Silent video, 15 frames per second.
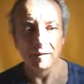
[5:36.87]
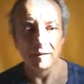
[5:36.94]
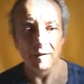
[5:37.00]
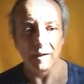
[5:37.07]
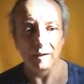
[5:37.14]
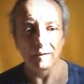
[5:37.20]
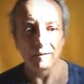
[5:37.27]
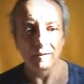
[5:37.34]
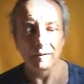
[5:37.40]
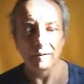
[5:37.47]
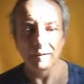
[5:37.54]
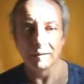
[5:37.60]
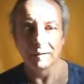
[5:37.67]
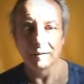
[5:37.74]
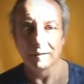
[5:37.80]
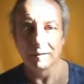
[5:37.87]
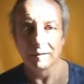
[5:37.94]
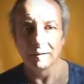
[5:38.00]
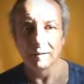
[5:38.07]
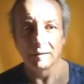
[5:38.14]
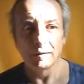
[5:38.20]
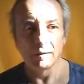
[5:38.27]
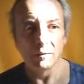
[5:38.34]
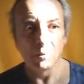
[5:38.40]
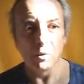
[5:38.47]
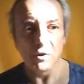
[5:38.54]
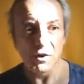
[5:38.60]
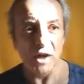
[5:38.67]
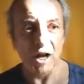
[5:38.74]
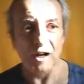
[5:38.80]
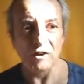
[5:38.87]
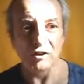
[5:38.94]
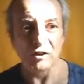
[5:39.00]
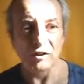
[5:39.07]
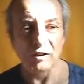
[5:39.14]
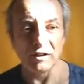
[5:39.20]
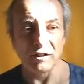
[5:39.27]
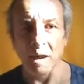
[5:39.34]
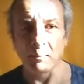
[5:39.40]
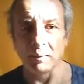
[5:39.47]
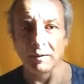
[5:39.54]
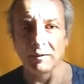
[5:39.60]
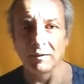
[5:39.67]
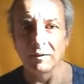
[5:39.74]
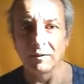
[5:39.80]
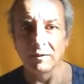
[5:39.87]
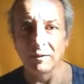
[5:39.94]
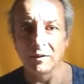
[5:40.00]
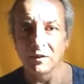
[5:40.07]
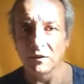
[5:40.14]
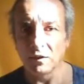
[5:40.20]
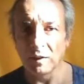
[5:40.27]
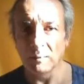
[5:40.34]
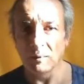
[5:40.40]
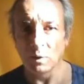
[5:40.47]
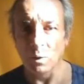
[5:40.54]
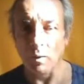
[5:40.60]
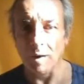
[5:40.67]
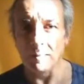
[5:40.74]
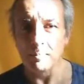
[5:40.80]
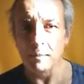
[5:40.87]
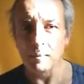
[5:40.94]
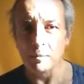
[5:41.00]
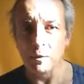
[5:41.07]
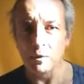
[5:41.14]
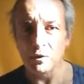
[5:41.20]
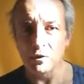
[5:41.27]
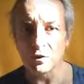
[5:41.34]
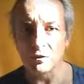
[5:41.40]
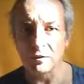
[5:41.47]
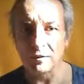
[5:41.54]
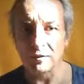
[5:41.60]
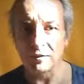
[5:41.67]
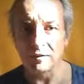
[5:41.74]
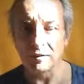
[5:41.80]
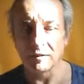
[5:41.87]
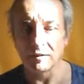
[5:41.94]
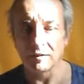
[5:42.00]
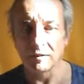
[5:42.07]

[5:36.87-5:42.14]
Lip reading: that what's actually happened seems quite preposterous,